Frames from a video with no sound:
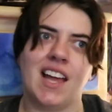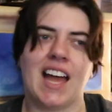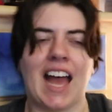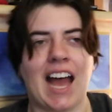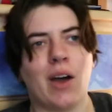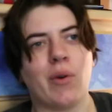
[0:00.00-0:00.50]

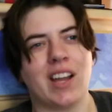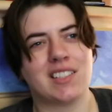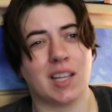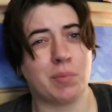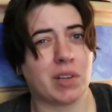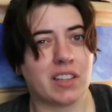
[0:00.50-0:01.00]
how I
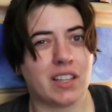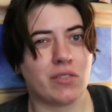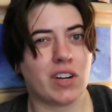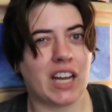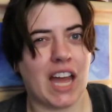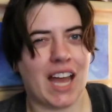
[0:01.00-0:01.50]
typically
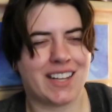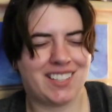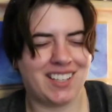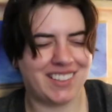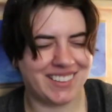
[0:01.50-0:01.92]
react